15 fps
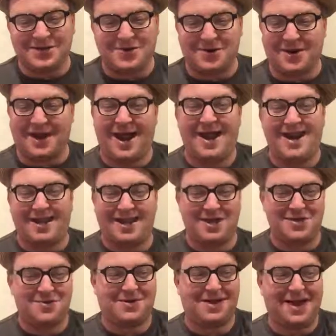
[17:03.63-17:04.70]
look organic,
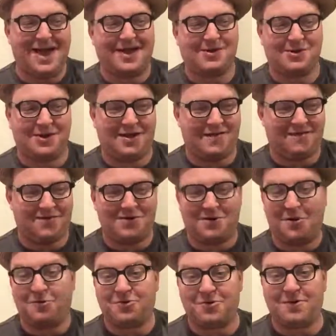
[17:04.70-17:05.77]
and you can actually, if you
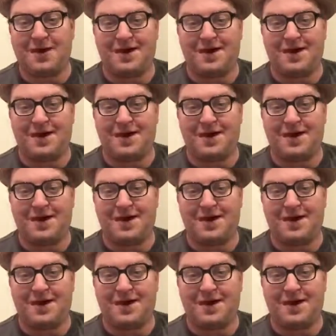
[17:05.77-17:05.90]
go through